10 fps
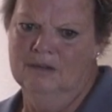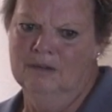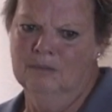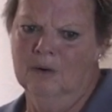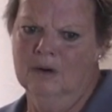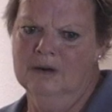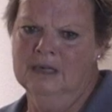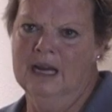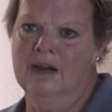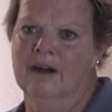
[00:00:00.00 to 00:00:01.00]
more
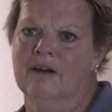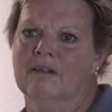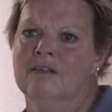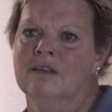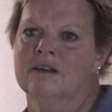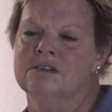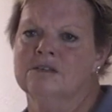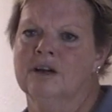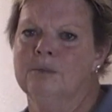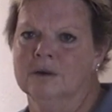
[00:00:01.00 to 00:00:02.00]
care than a
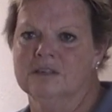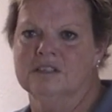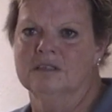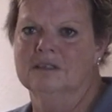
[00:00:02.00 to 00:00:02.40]
stray person.